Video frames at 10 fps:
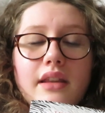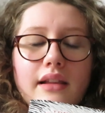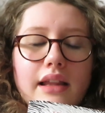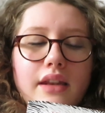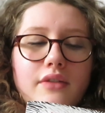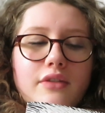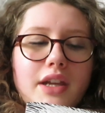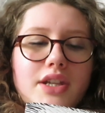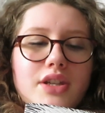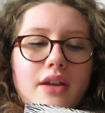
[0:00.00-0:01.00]
to the land of
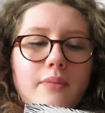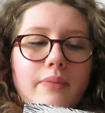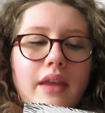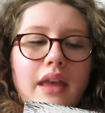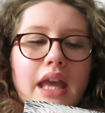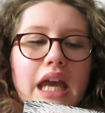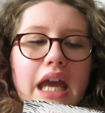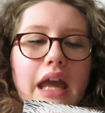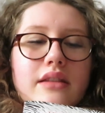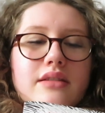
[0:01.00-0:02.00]
Orisha.
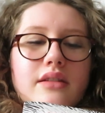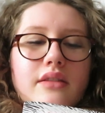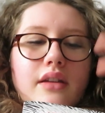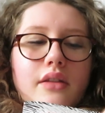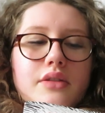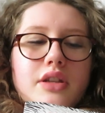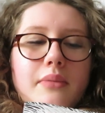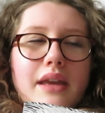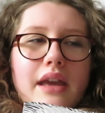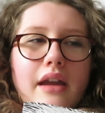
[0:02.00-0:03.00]
And the other 2
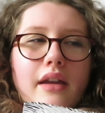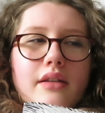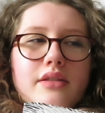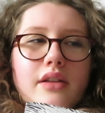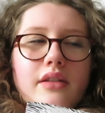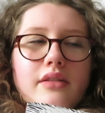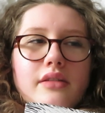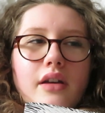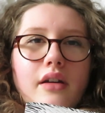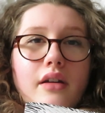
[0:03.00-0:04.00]
main
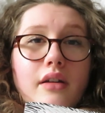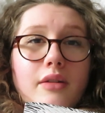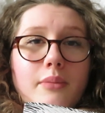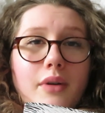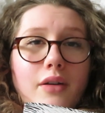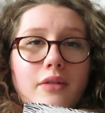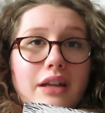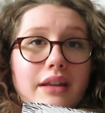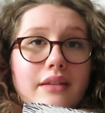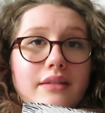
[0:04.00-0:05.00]
characters are
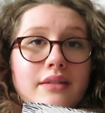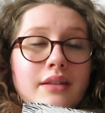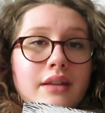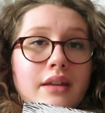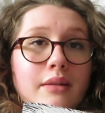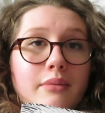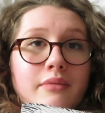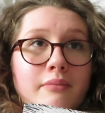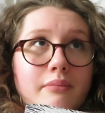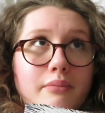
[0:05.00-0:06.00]
Amari's
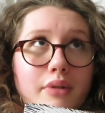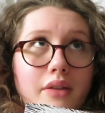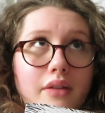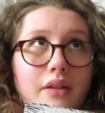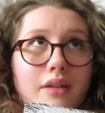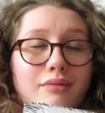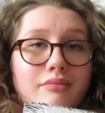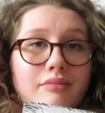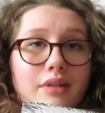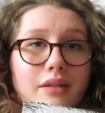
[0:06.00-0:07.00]
brother
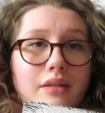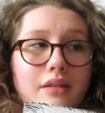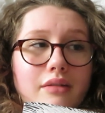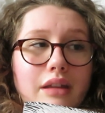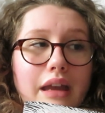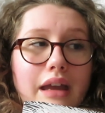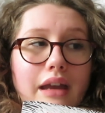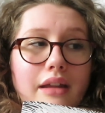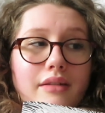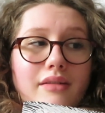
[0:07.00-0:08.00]

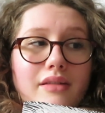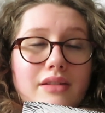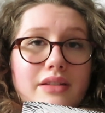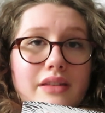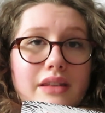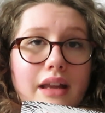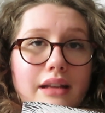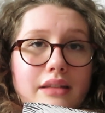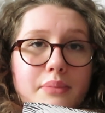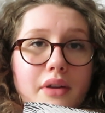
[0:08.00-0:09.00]
and
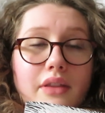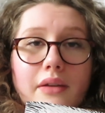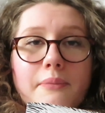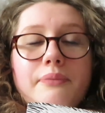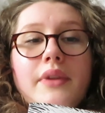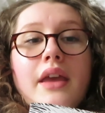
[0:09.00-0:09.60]
Zaylee's brother.